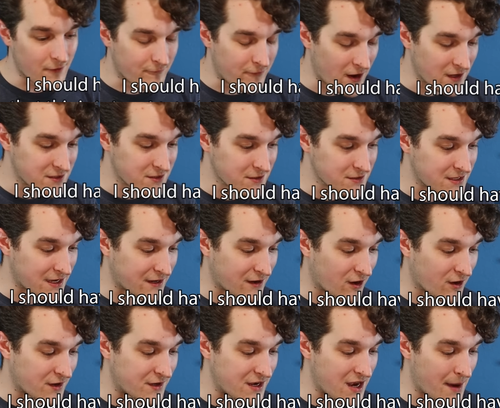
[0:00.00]
Fossils like
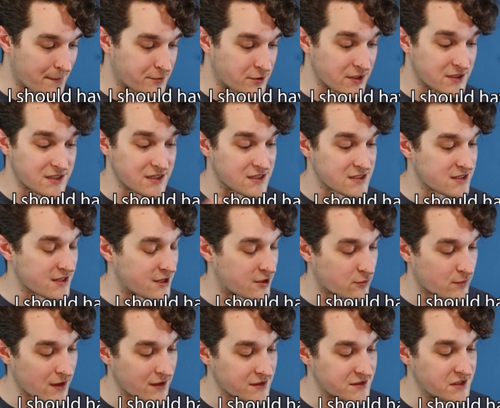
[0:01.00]
Archaeopteryx and its
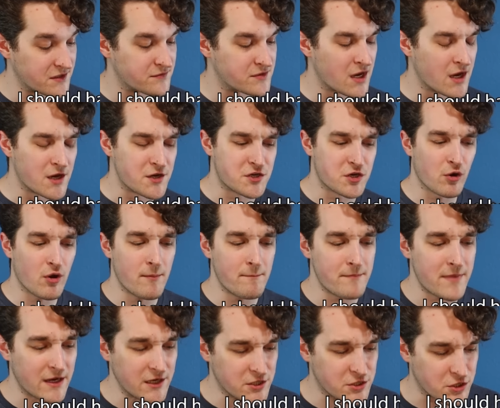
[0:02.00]
later relatives show a
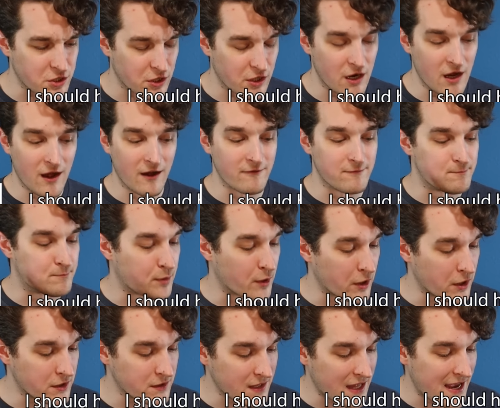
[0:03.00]
mixture of
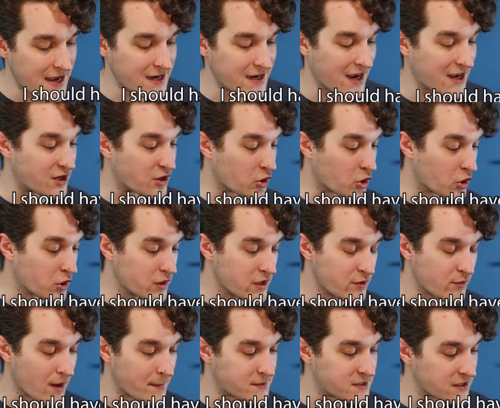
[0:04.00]
bird-like and
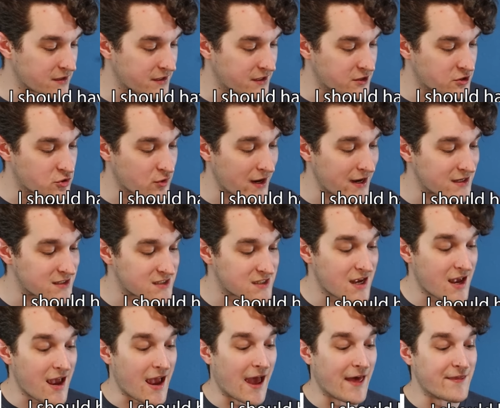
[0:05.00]
early reptilian traits,
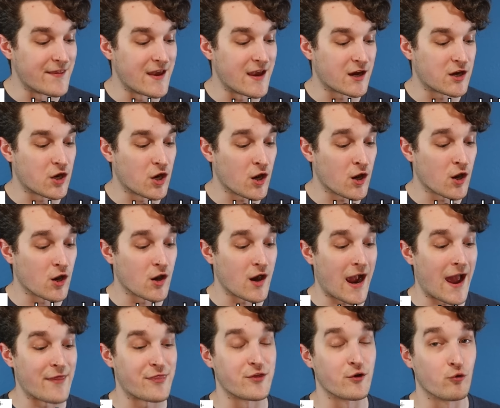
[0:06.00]
and they occur
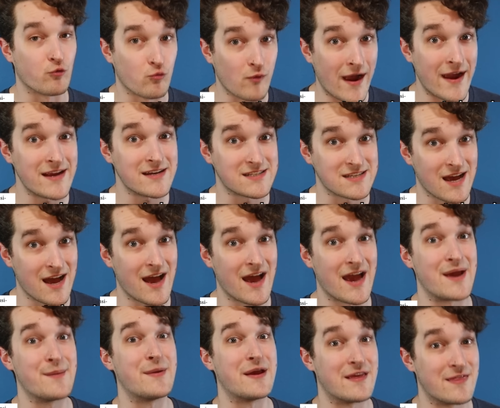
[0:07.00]
at the right
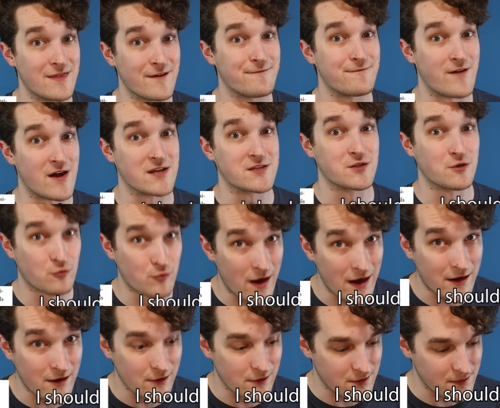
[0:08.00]
time in the fossil
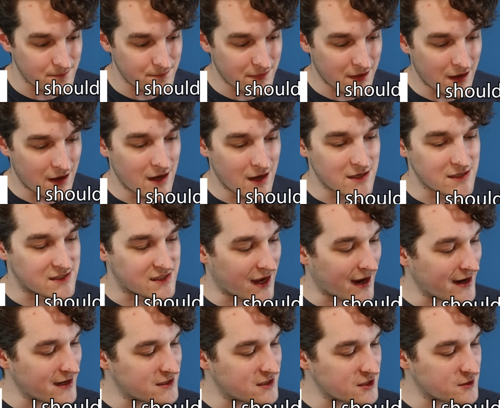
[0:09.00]
record.
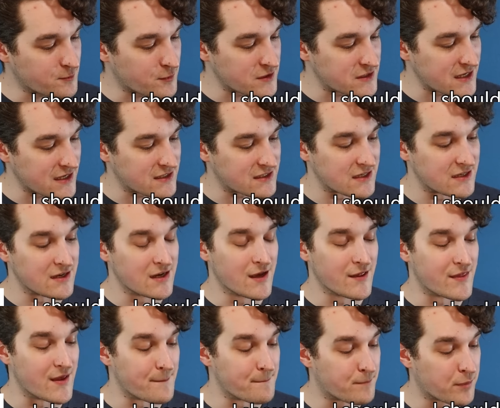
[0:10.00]
Scientists predicted
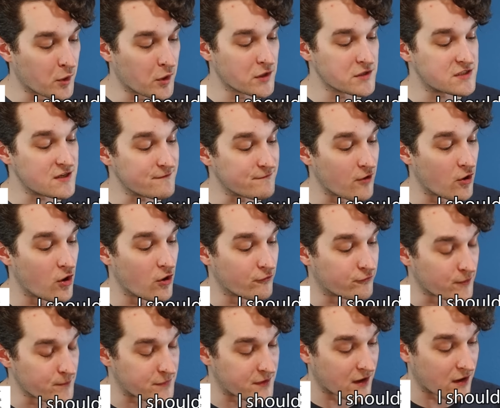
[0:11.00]
that birds
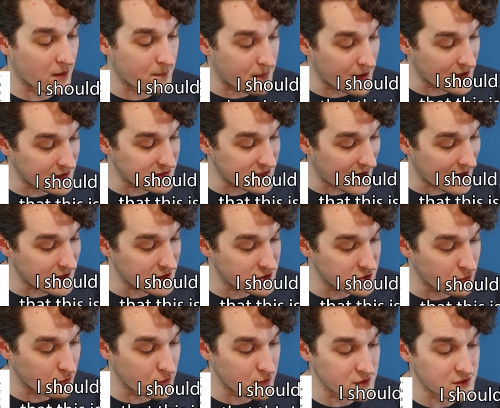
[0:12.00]
evolved from theropod
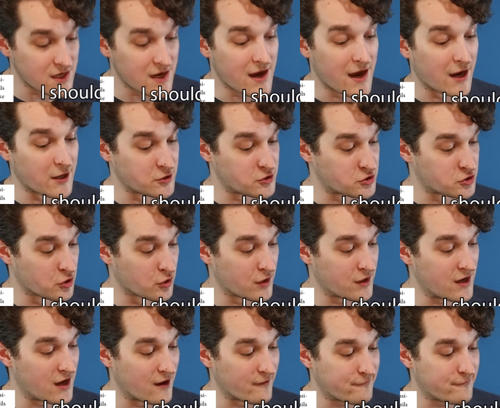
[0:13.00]
dinosaurs, and sure
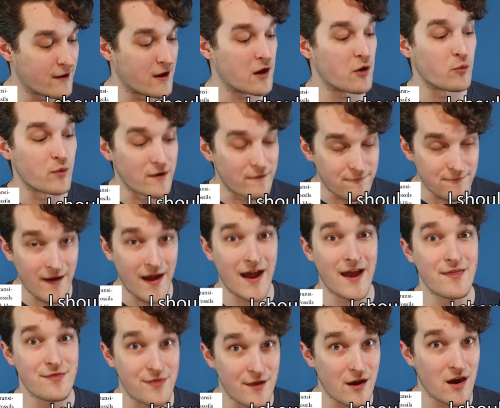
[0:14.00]
enough, we
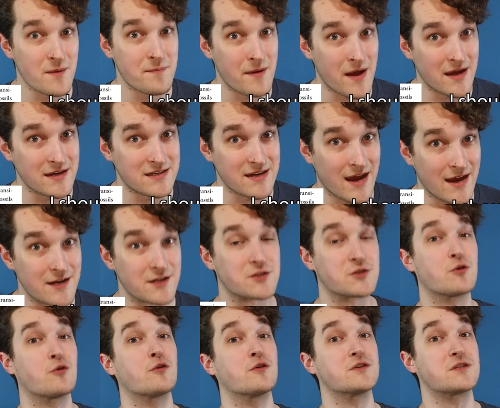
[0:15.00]
find theropod
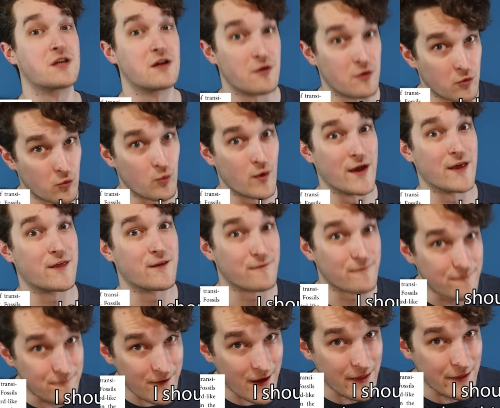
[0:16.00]
dinosaurs with
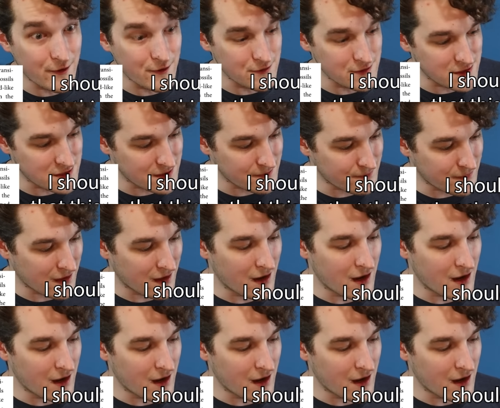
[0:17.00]
feathers.